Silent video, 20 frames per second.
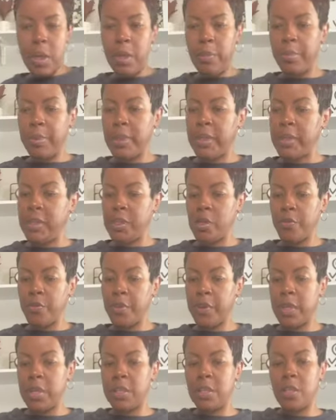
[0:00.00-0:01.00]
And please don't
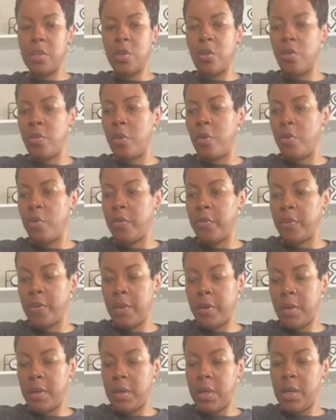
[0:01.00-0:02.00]
forget to go
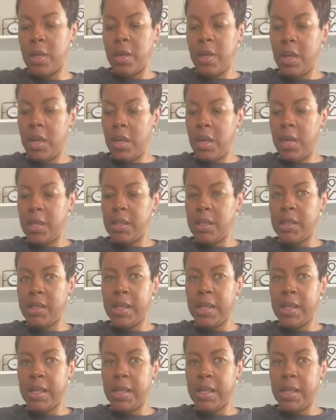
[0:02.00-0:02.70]
over and